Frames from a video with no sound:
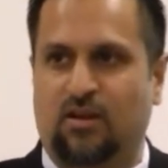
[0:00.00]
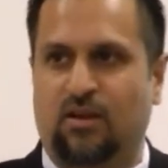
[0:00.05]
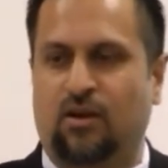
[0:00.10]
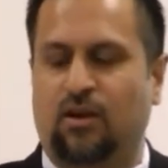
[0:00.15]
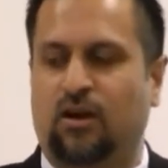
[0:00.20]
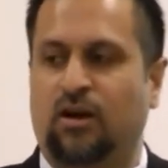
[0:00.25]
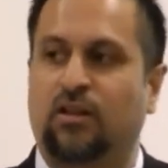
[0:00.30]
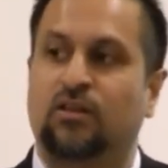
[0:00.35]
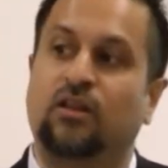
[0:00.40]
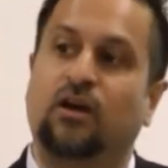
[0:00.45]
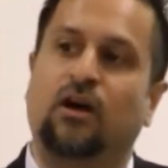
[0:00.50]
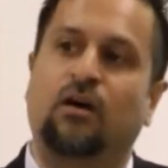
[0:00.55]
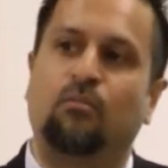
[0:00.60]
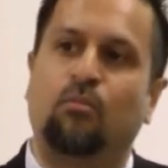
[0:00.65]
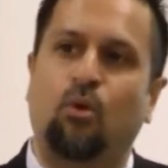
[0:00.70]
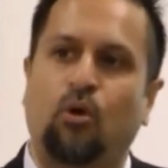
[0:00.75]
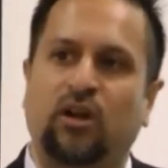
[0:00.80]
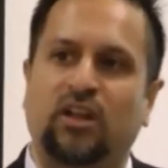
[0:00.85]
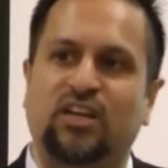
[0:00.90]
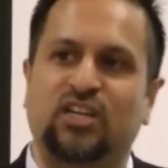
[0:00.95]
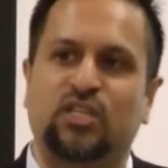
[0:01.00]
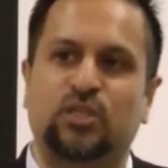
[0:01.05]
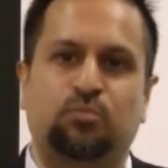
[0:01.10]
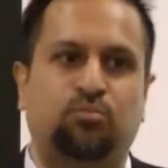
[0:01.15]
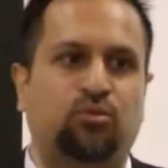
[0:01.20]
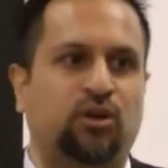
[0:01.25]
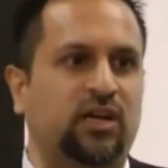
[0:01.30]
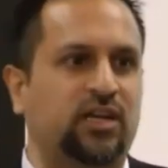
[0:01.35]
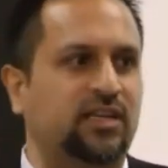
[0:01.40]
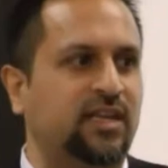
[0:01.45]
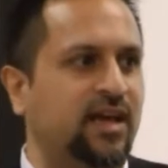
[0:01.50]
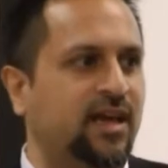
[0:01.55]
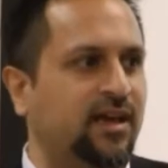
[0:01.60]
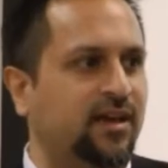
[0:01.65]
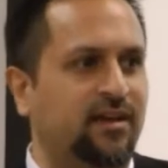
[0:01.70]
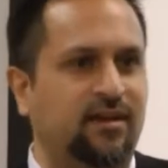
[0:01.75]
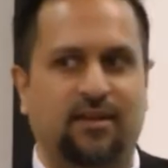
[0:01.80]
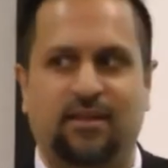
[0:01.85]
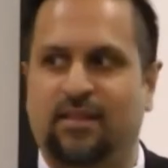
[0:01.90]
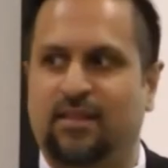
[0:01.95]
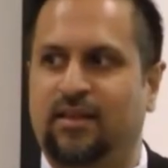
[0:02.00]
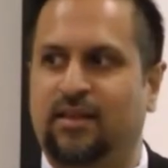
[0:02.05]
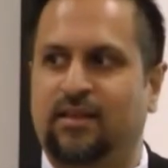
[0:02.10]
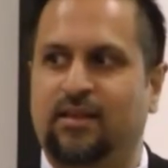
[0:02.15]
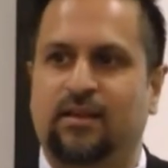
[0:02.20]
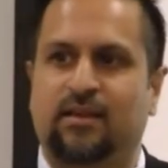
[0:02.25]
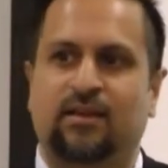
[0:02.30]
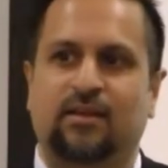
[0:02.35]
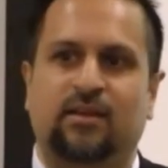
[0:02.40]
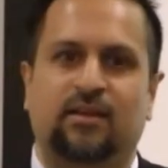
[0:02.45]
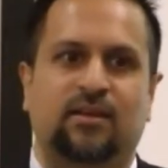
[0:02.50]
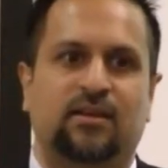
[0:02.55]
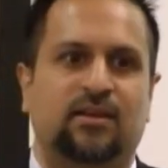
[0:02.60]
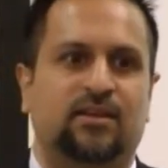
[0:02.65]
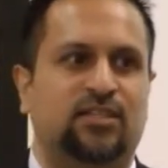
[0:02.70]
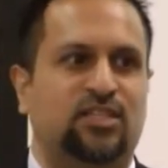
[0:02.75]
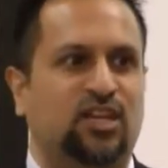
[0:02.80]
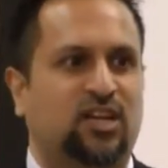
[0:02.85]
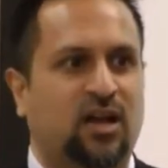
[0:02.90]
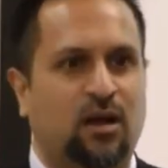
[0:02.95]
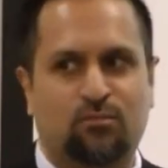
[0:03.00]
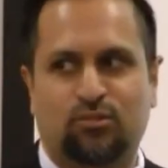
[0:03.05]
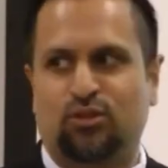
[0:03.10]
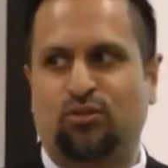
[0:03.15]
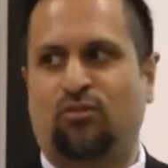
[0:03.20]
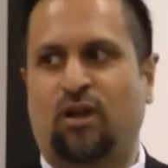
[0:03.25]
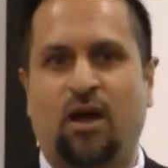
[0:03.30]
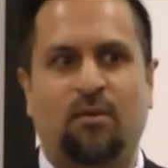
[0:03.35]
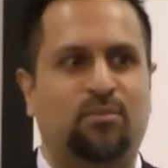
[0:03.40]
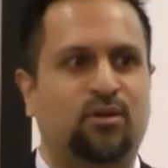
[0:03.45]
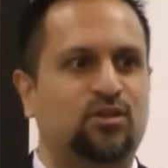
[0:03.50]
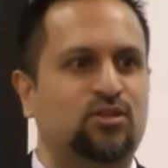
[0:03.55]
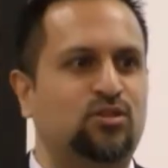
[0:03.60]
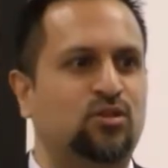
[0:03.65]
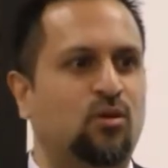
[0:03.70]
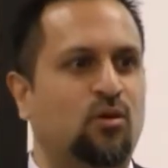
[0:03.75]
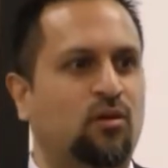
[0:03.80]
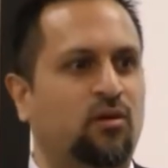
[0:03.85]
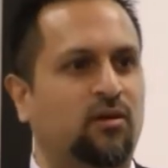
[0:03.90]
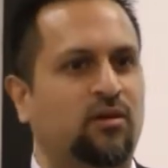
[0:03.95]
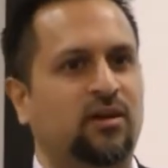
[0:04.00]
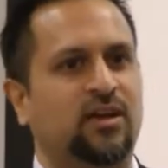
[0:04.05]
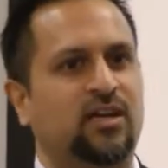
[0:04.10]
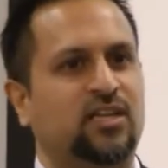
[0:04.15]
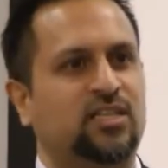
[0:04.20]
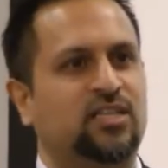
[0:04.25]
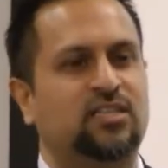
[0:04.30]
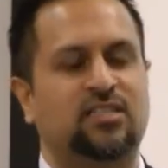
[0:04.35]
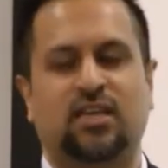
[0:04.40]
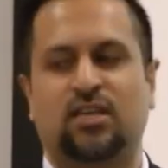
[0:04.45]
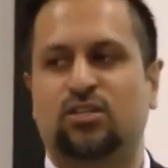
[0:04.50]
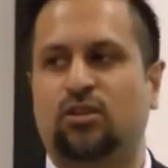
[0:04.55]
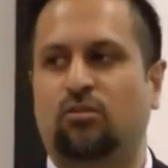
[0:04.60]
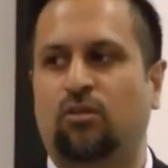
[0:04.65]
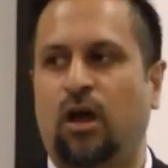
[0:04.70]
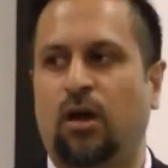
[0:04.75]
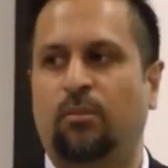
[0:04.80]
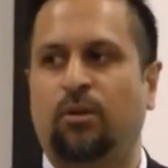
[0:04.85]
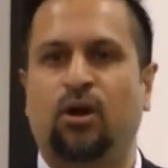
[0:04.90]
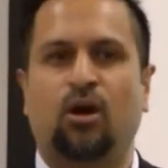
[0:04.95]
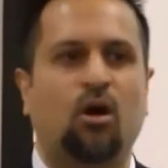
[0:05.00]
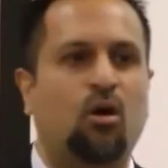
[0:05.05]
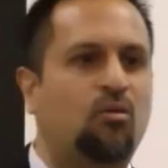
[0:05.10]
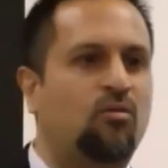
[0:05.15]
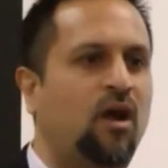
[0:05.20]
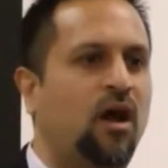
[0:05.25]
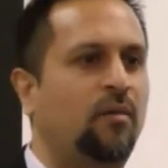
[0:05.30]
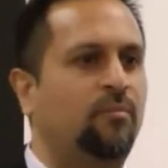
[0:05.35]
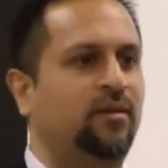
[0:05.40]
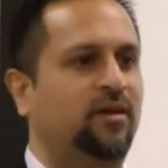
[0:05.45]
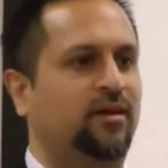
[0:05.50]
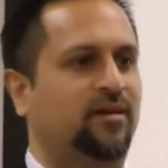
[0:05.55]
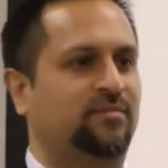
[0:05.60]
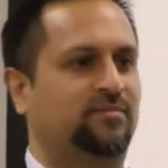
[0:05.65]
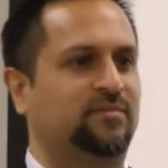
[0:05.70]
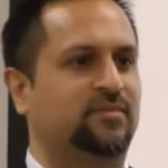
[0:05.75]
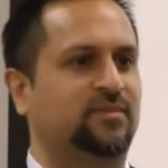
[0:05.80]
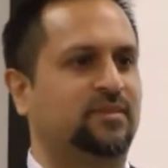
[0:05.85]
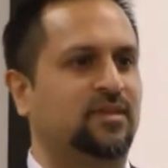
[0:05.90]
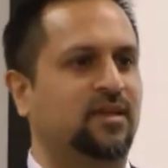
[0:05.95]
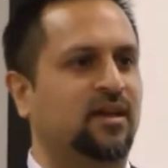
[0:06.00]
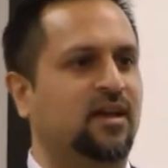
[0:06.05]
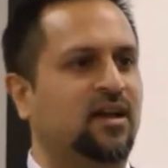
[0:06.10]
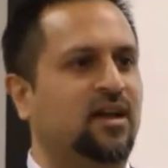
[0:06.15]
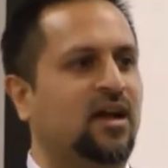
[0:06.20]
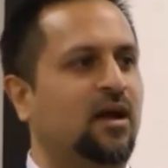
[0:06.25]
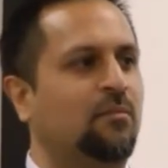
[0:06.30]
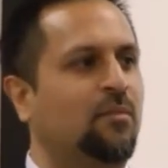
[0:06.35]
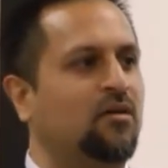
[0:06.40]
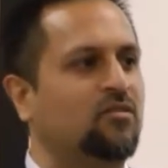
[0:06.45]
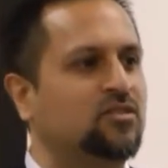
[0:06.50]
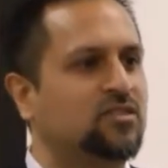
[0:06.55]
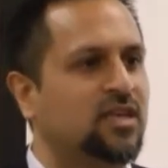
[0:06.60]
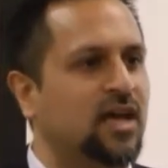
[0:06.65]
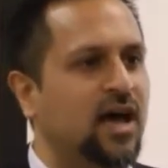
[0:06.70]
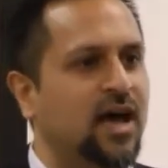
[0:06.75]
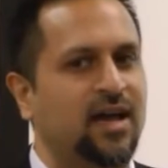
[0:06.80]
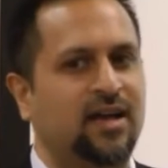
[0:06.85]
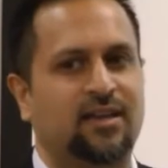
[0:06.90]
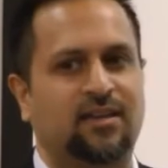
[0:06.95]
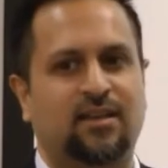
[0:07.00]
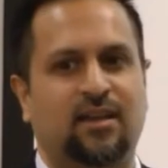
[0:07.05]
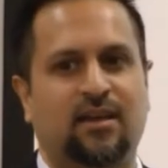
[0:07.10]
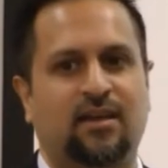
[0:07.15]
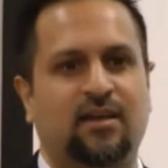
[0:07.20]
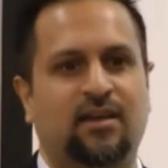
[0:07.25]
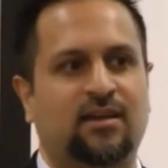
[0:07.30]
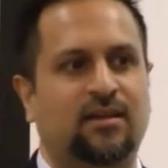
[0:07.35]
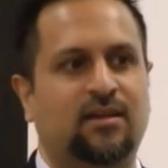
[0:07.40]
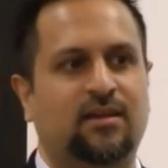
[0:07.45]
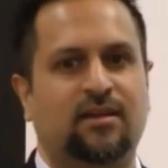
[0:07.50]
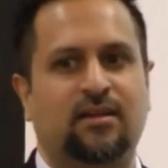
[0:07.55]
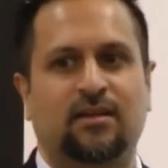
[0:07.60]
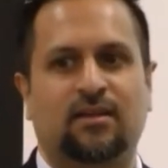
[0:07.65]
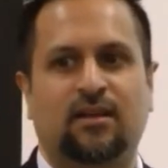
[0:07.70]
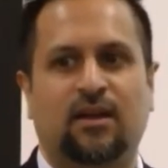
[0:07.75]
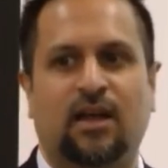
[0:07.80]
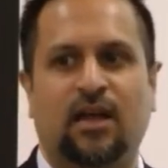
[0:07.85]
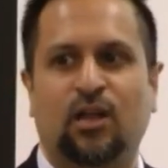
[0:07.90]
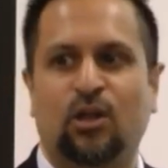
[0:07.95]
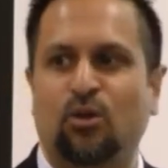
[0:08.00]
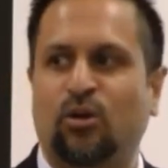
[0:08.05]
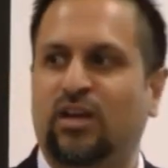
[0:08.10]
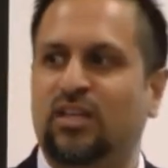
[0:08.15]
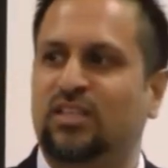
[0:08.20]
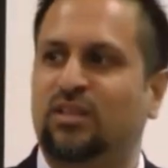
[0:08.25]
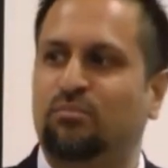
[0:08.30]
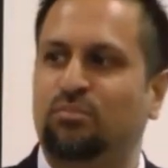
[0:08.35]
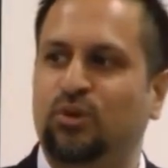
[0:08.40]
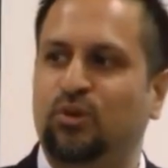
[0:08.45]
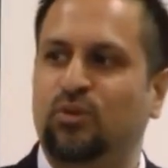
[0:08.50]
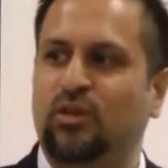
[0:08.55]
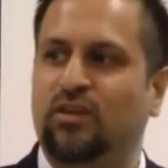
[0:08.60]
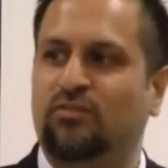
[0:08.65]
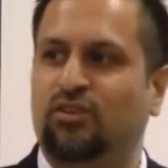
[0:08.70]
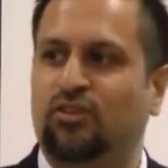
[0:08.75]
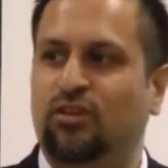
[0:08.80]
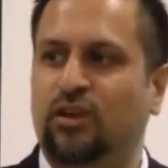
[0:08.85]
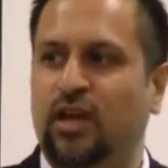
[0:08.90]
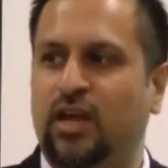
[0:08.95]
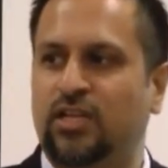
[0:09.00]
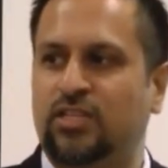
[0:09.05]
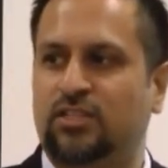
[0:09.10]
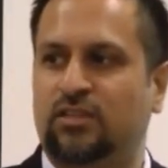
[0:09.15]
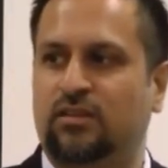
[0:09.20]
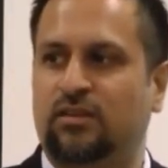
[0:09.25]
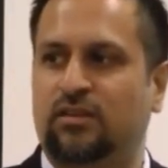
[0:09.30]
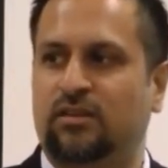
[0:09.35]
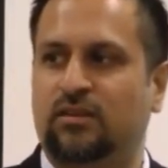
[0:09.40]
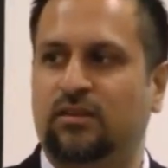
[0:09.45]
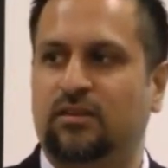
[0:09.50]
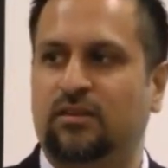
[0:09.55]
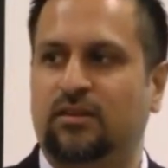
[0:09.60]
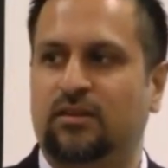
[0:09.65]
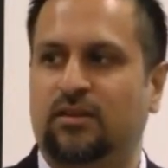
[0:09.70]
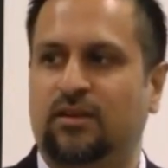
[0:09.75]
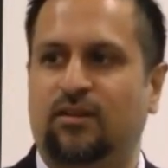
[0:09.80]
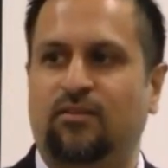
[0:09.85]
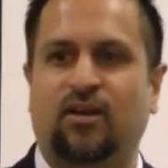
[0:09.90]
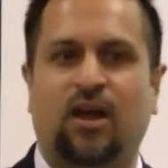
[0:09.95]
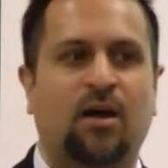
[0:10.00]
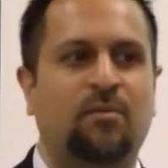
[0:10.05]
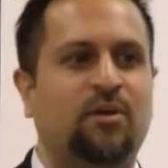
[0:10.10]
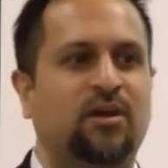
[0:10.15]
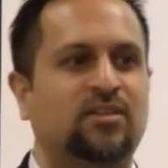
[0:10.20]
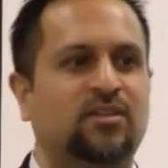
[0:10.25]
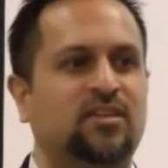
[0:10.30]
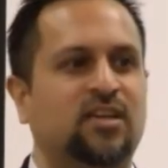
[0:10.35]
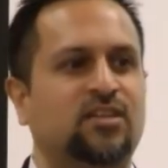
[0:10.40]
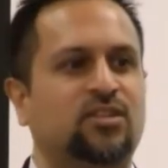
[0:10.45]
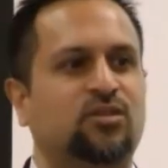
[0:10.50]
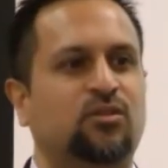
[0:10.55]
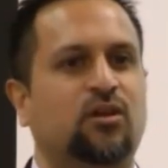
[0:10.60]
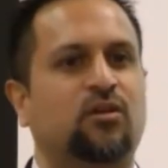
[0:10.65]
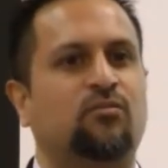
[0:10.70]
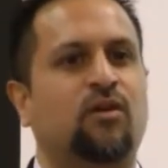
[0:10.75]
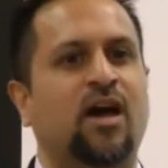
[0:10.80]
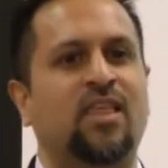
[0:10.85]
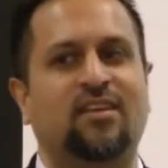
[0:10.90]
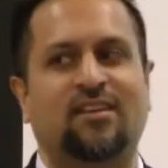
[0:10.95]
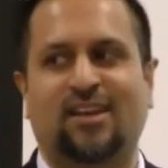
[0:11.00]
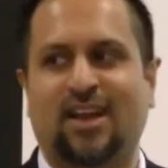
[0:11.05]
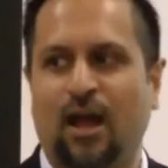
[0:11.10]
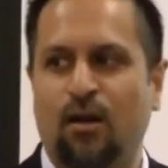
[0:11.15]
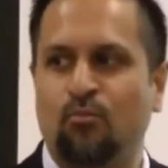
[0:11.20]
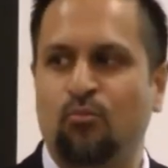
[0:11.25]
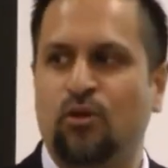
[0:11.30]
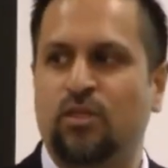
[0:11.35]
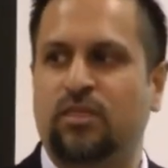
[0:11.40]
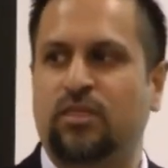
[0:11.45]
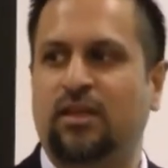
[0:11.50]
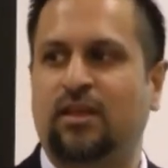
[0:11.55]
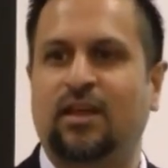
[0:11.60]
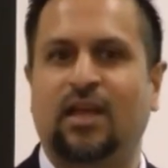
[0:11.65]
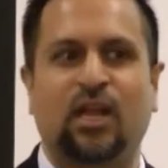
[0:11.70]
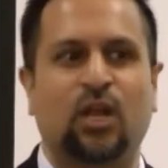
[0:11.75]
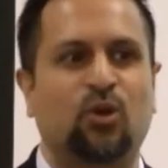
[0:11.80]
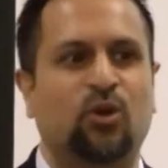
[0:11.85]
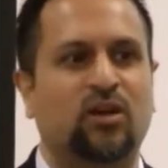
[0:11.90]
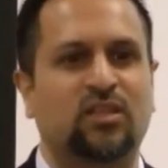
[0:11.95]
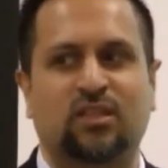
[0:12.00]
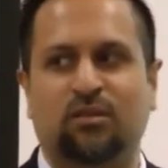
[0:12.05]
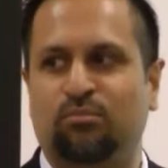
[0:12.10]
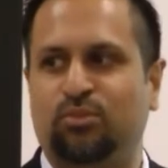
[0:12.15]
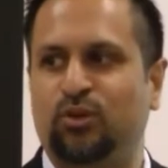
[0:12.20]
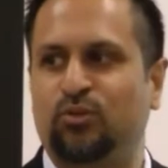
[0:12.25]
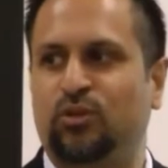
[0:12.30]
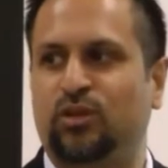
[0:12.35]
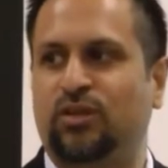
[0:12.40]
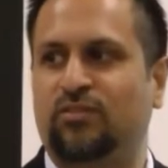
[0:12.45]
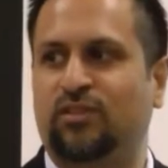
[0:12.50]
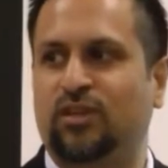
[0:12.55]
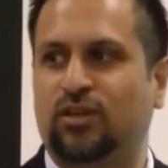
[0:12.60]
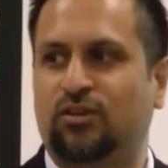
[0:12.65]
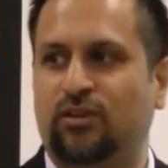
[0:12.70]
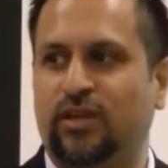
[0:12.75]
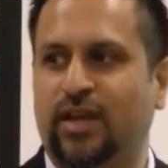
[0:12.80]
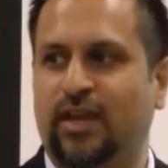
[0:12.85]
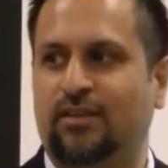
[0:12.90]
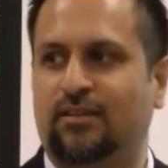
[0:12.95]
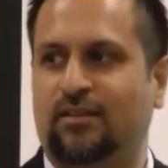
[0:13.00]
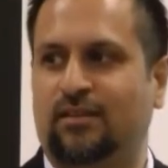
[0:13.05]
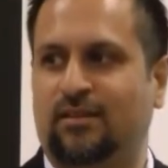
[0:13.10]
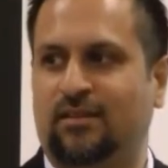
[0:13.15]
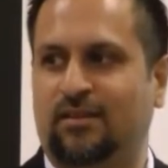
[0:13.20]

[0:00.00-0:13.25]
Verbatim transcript: on a morning spring day. She comes to Rabia's door. She says to Rabia, Oh, Rabia, come outside and look at the beauty of creation. Rabia says to her, Rather come within and look at the beauty of the Creator